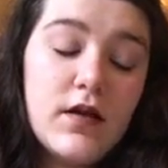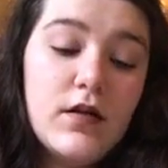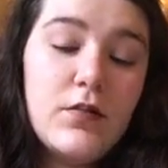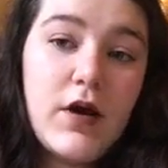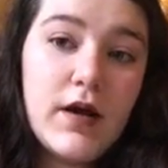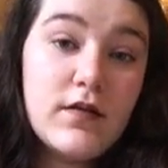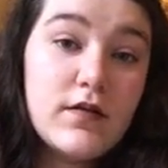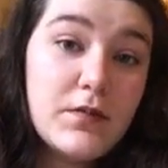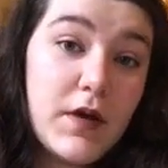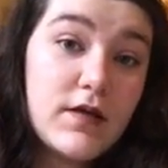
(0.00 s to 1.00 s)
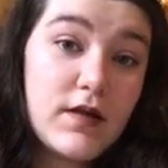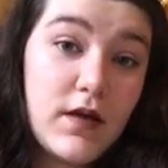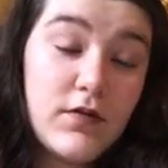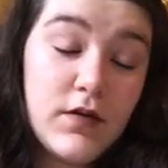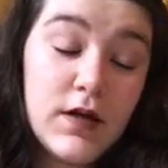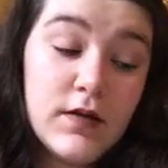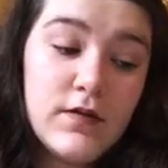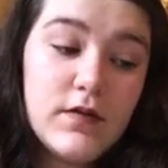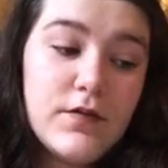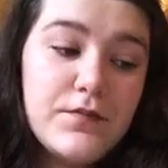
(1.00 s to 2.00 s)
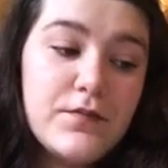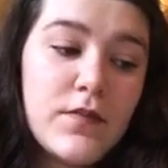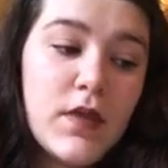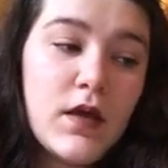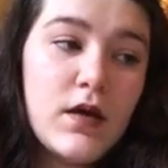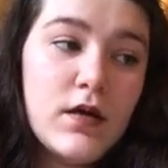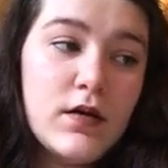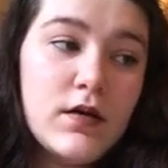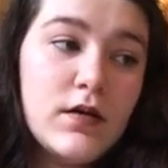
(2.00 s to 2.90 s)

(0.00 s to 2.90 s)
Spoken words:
and practice-based evidence, uh,